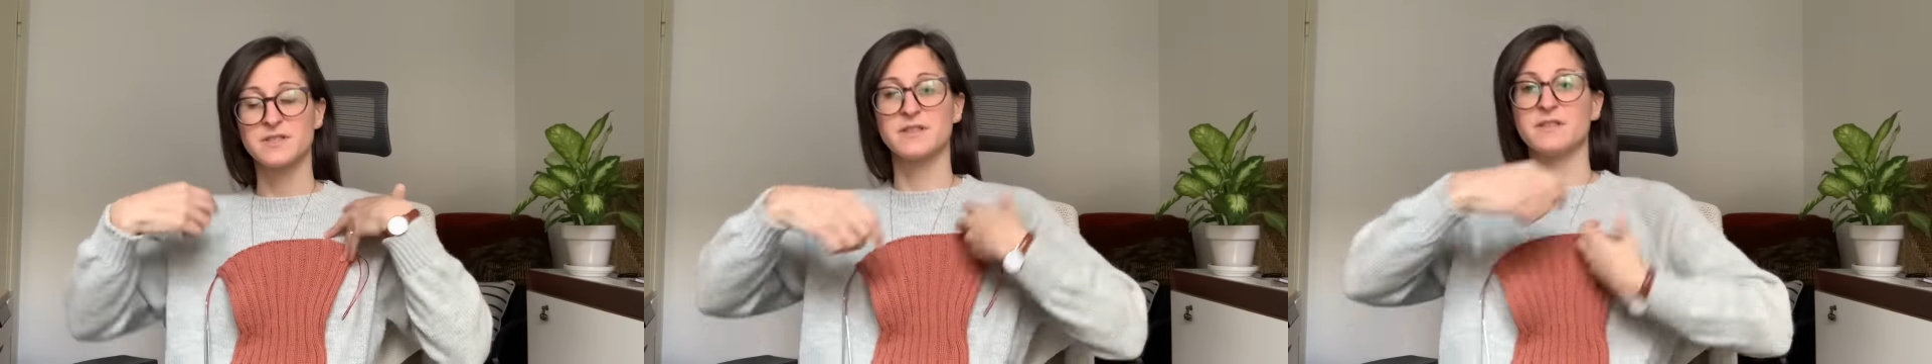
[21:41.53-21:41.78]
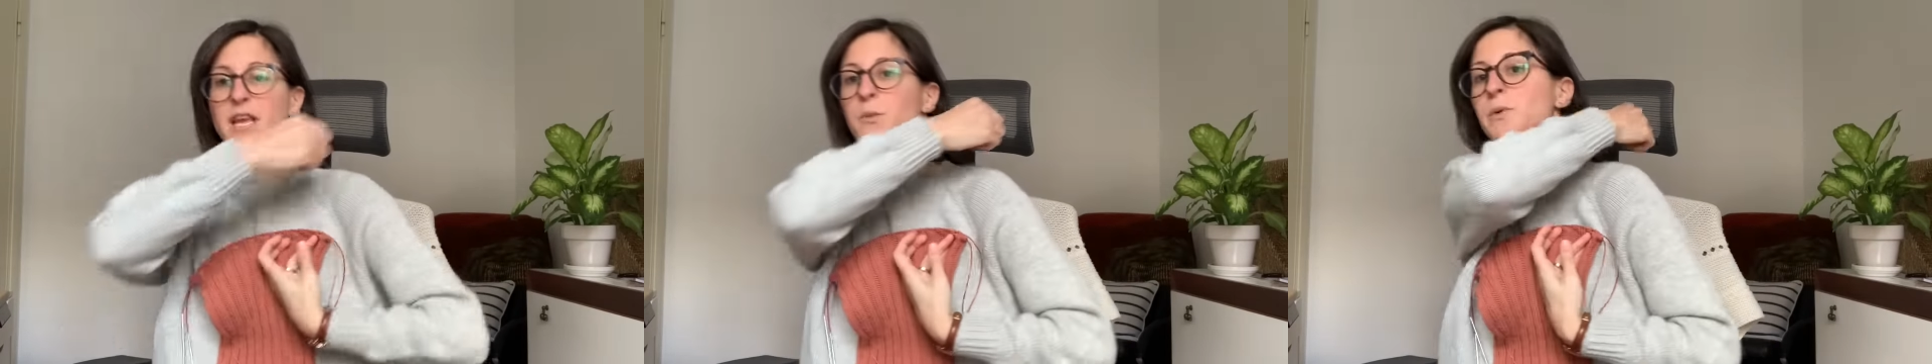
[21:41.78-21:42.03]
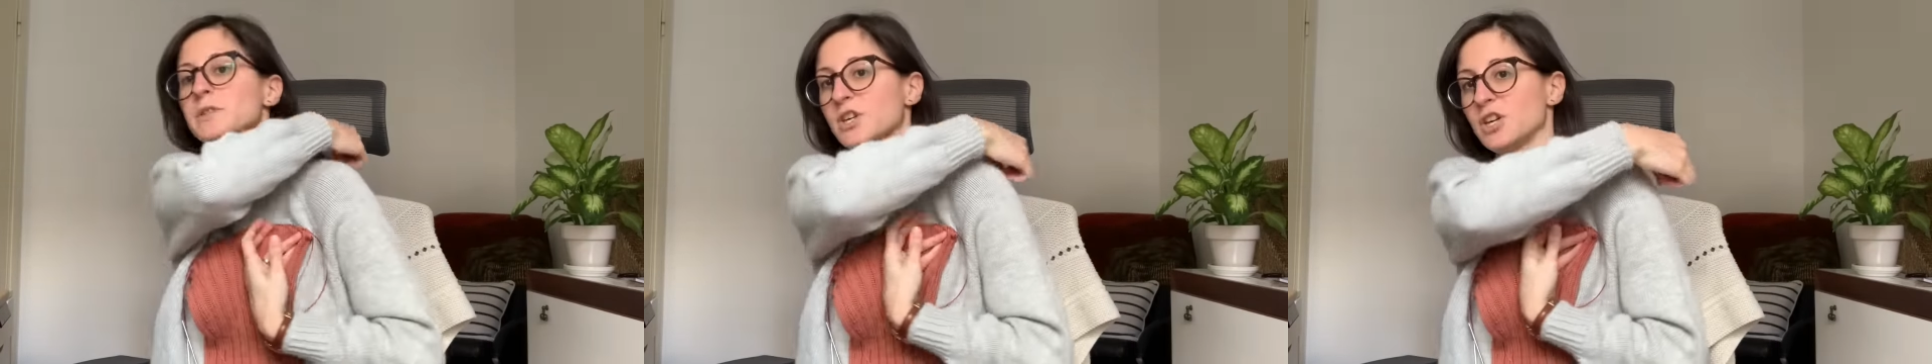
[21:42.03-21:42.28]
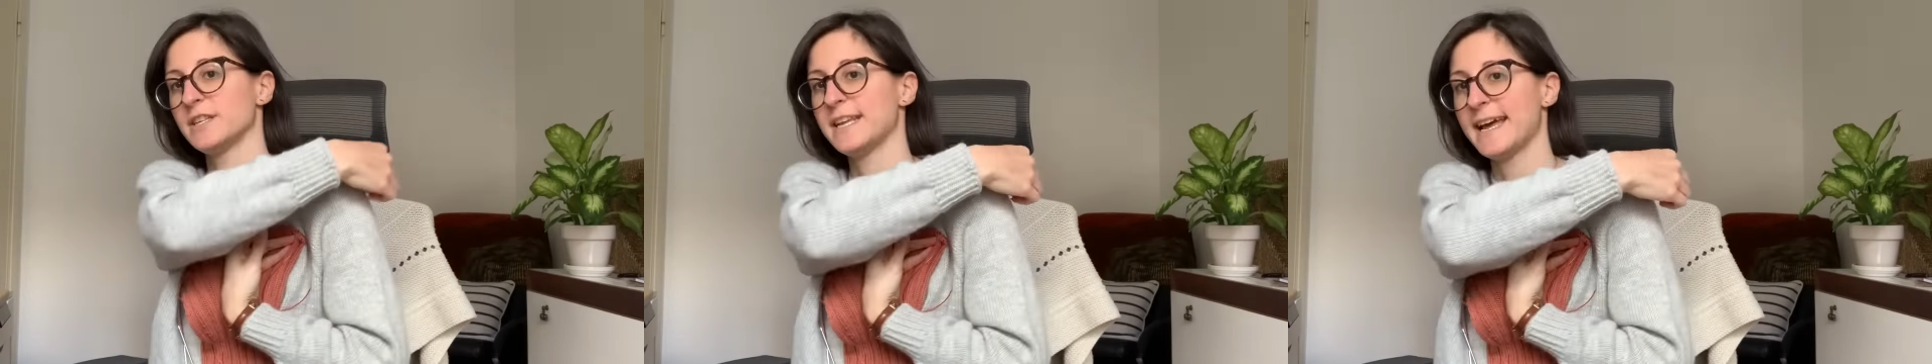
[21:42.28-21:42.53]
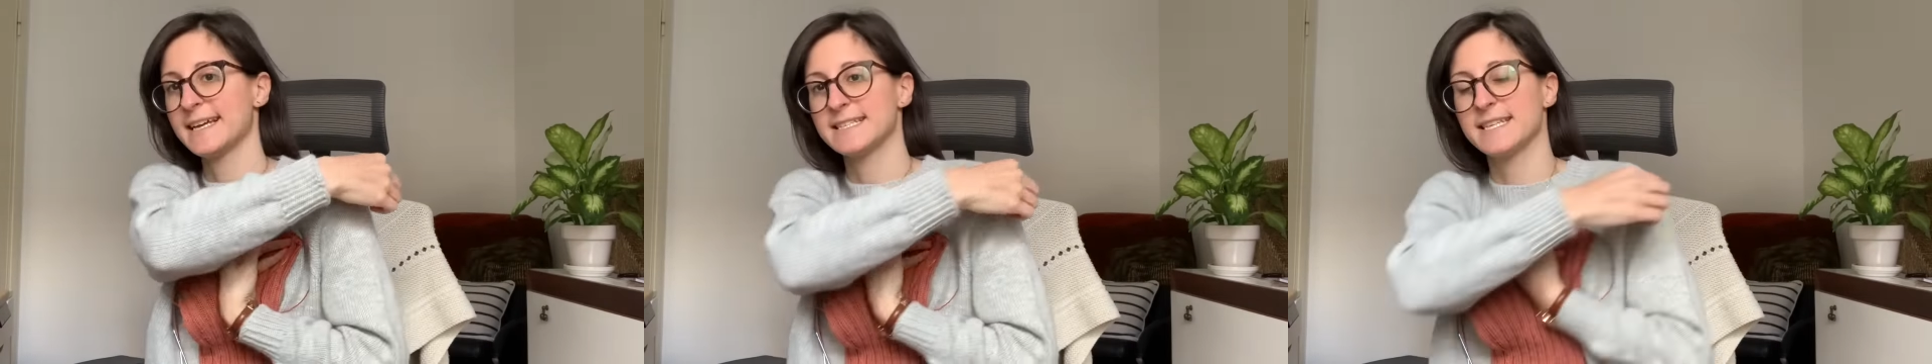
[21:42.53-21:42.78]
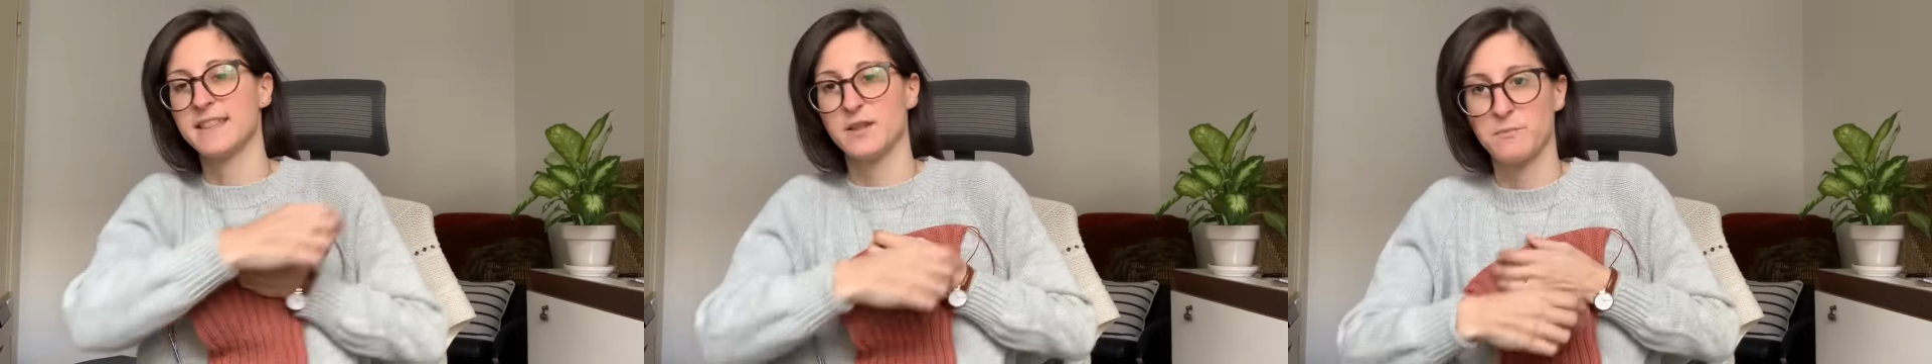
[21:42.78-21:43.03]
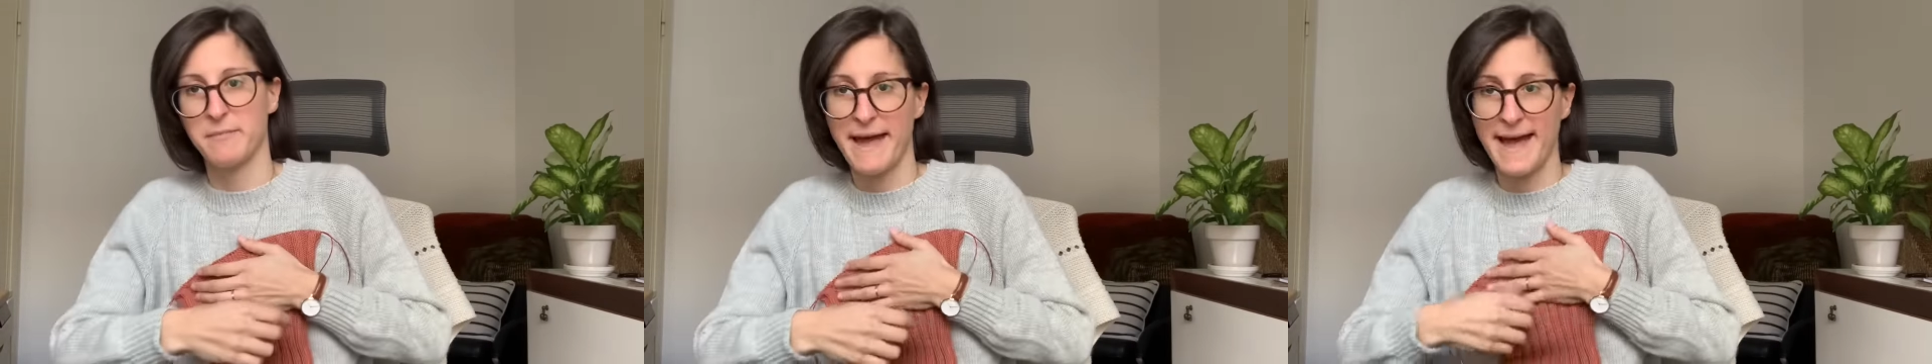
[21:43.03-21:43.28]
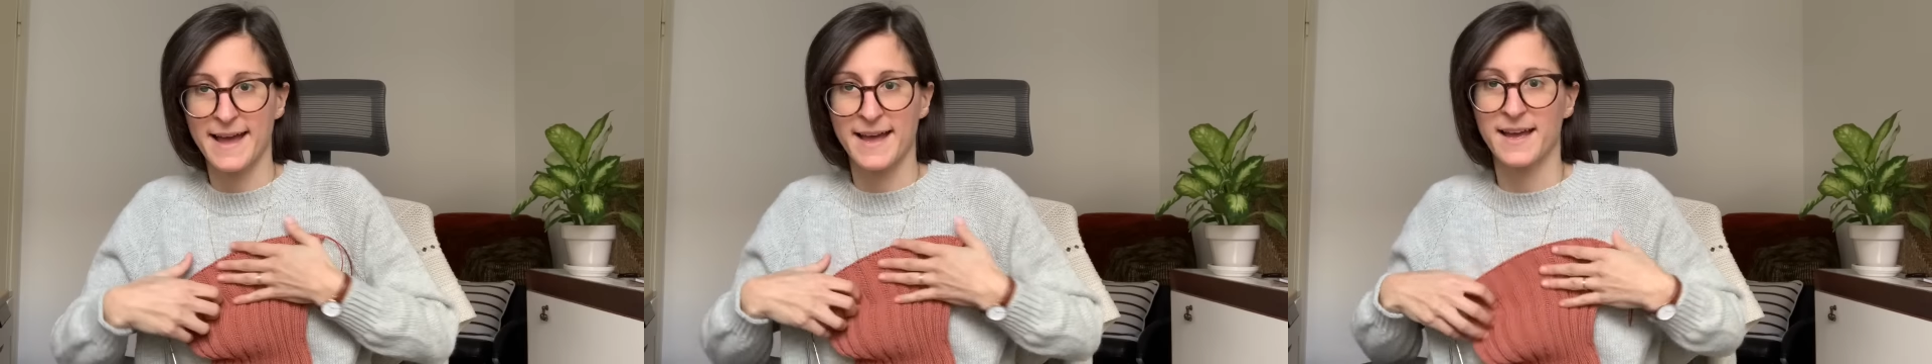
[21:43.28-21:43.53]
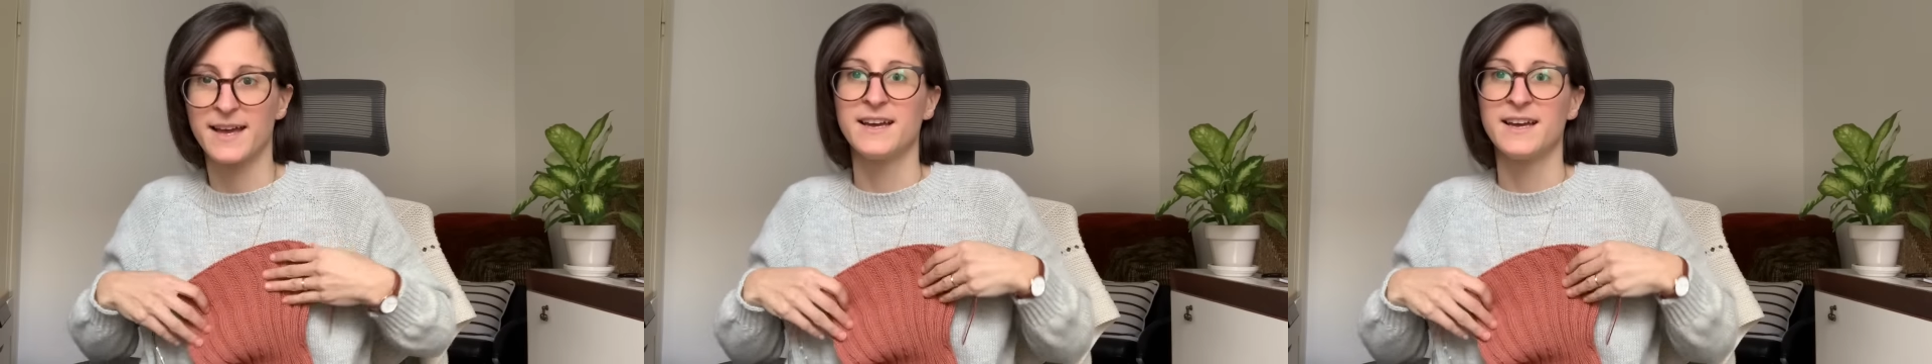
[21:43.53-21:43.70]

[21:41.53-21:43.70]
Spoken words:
They will connect in the back,